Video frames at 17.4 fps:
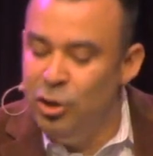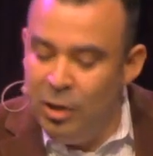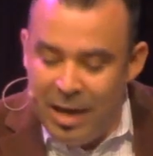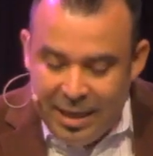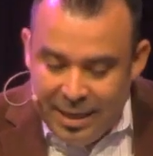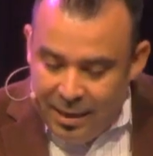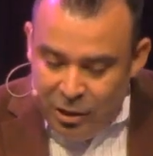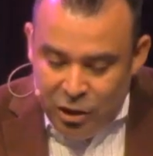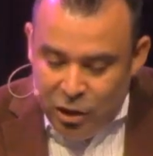
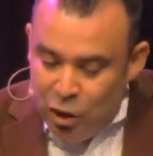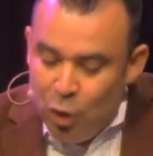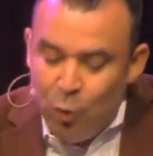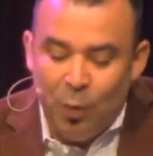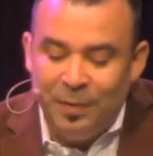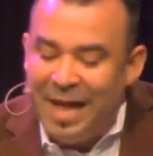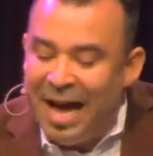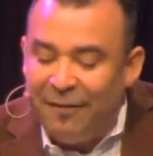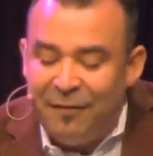it, you
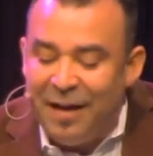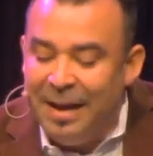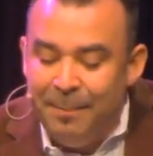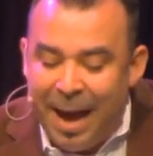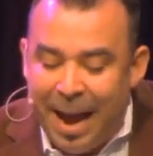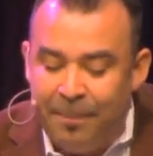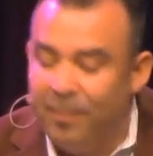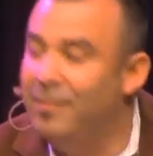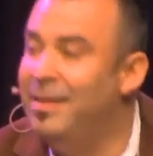will not find
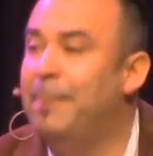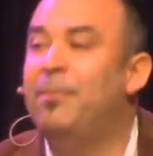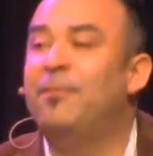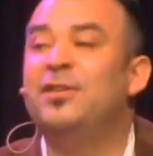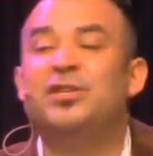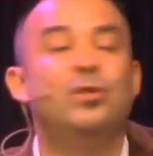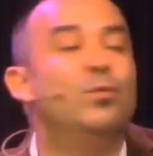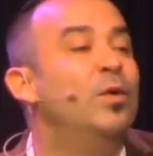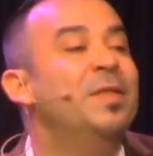my, that
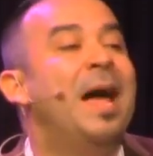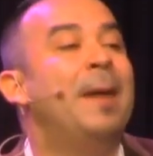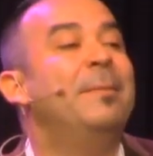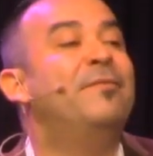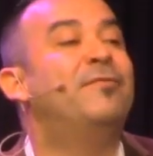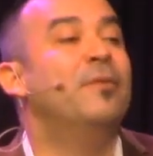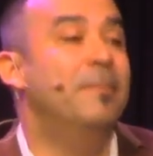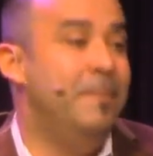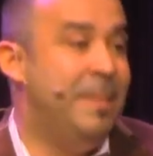provision will not be
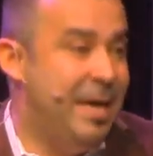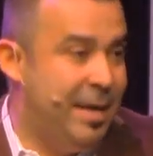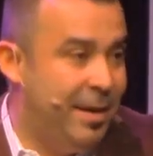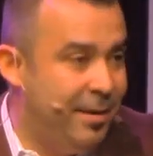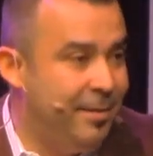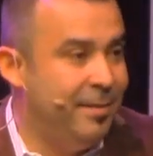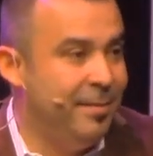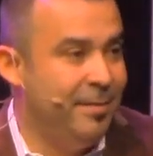from me.